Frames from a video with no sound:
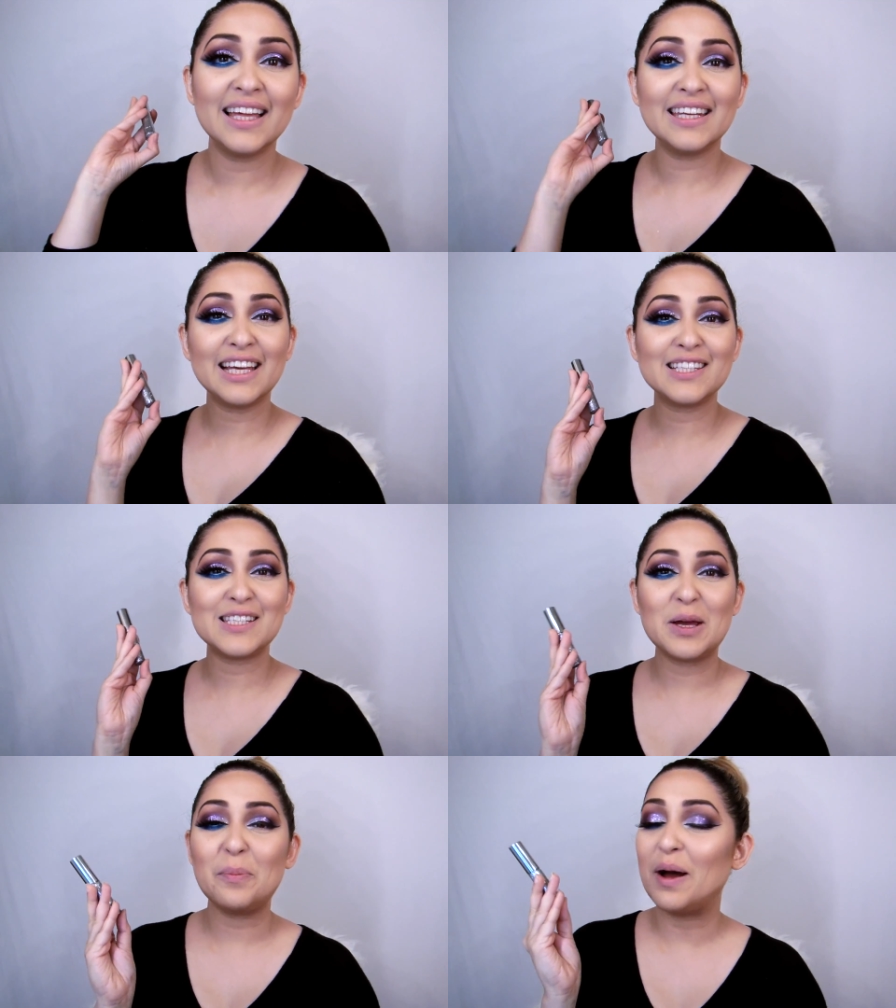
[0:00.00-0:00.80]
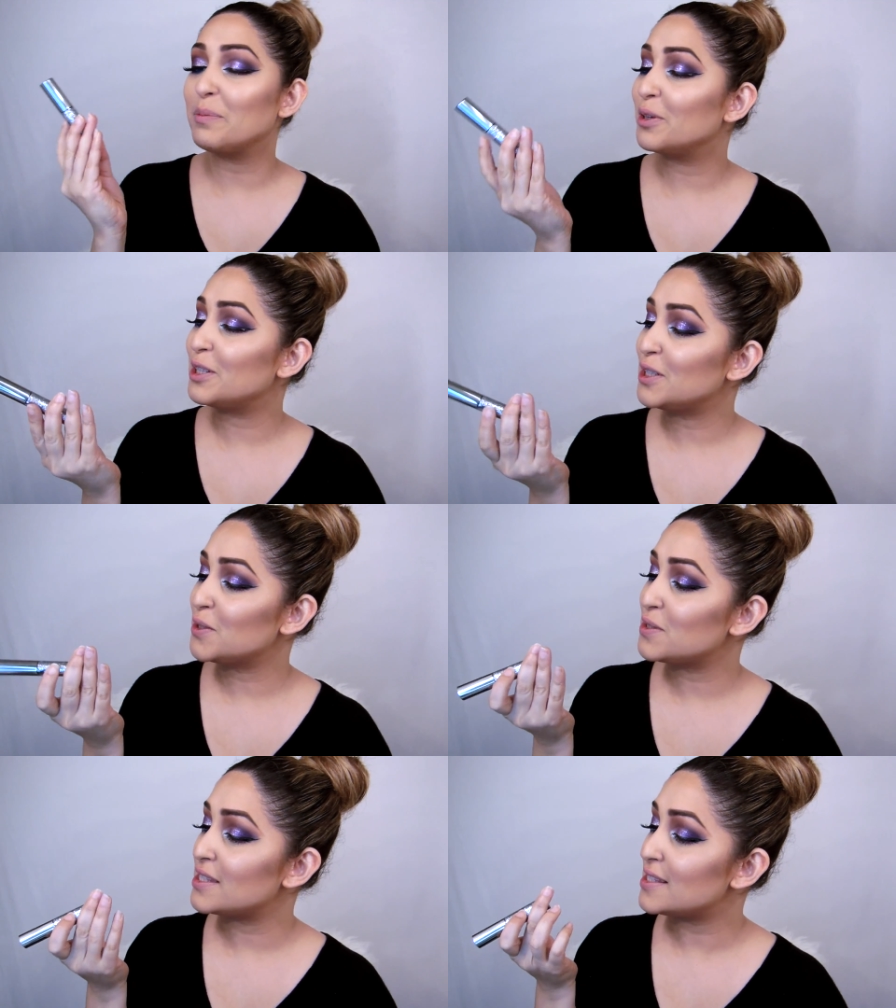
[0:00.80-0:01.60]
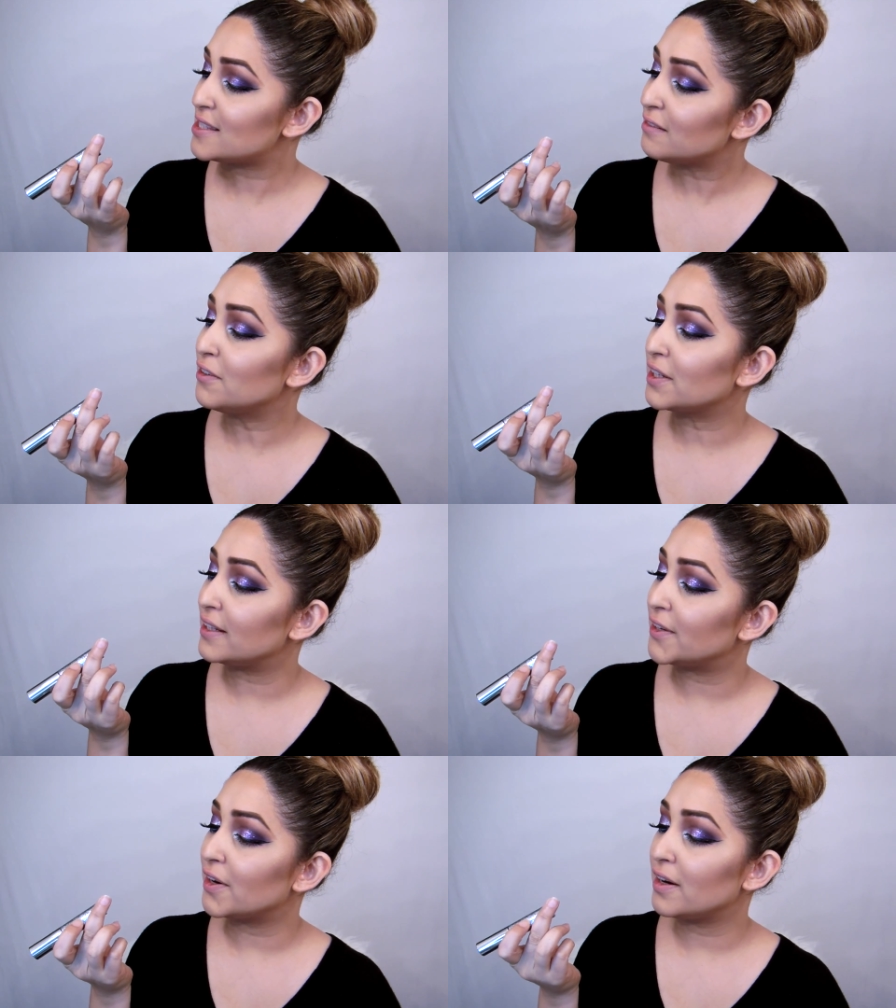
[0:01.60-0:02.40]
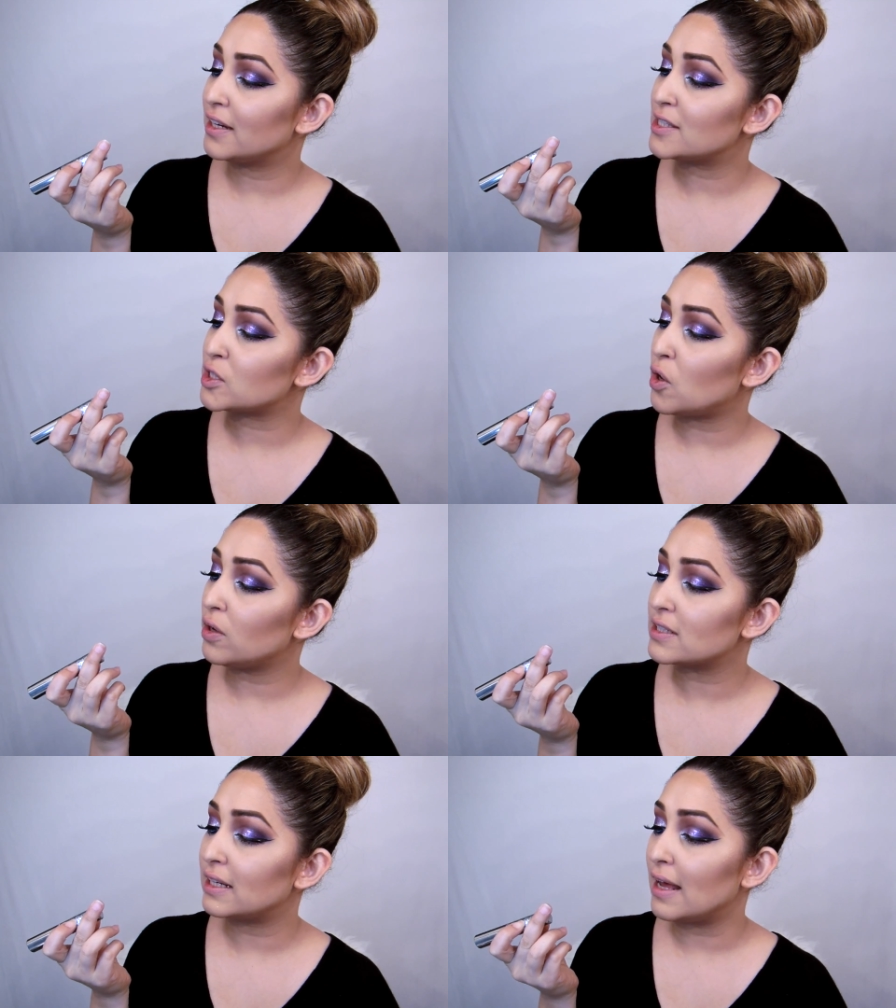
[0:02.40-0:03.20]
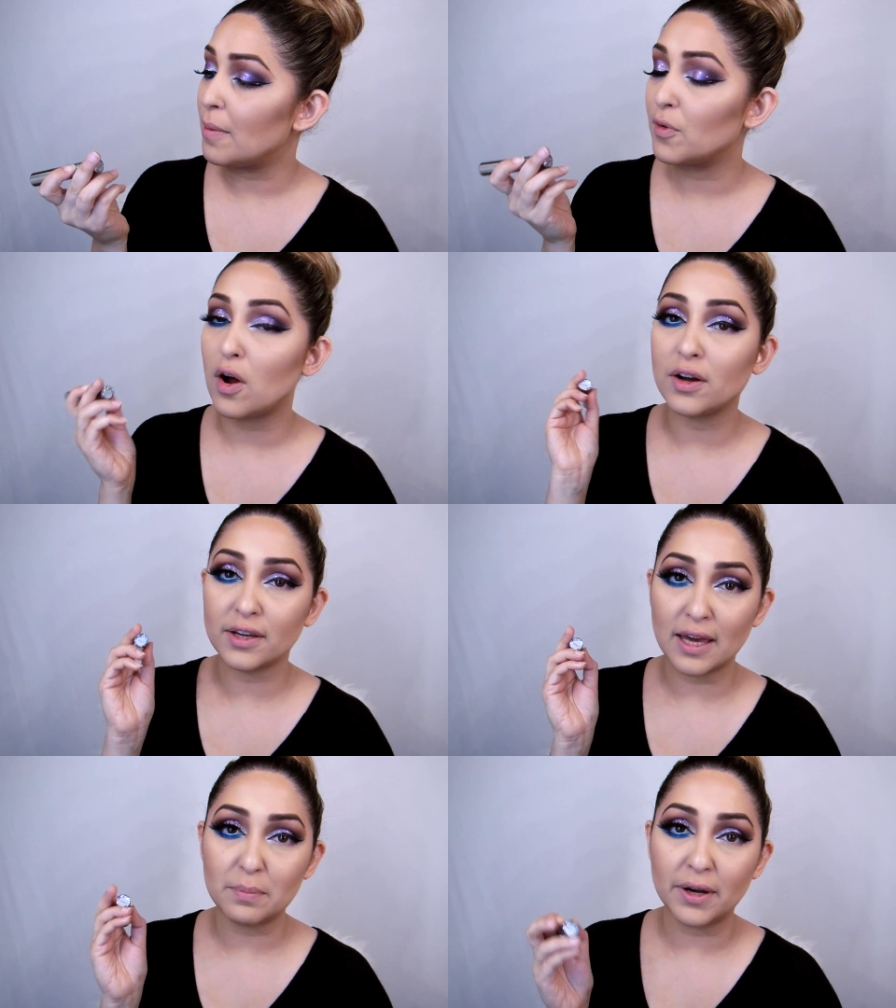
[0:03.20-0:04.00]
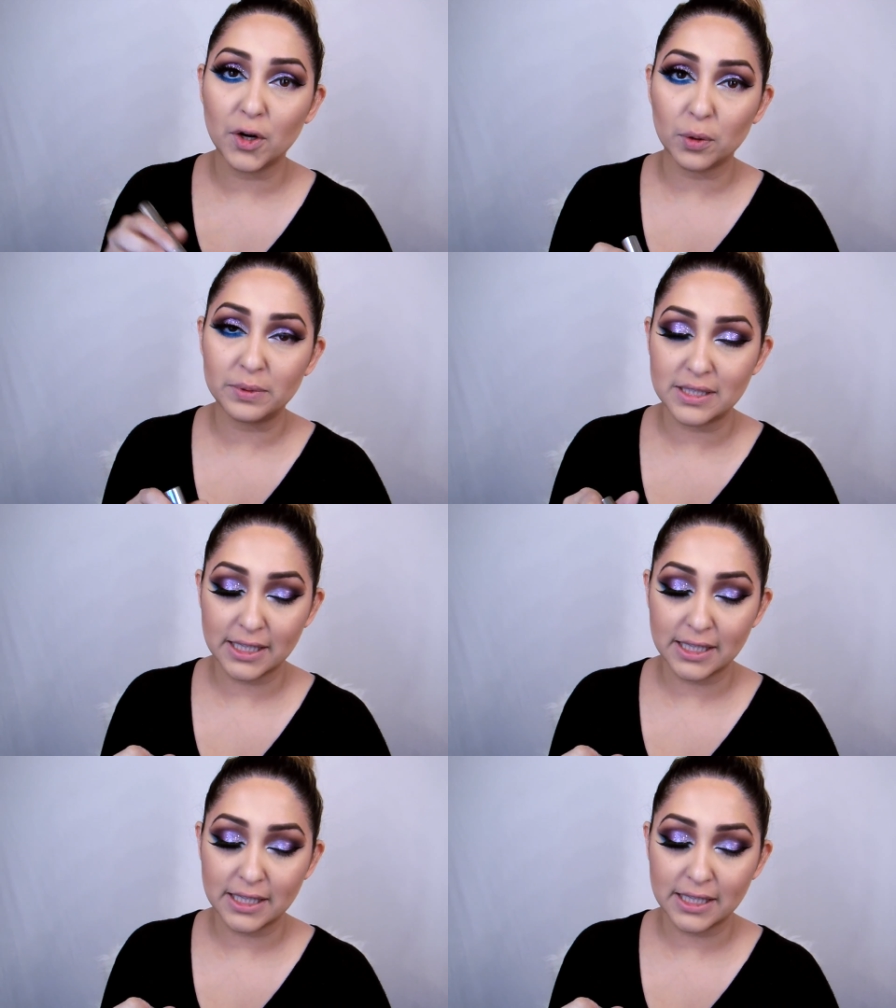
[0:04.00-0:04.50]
Next step, I'm going to use the silver glitter. It's called Glam Rock, again by Urban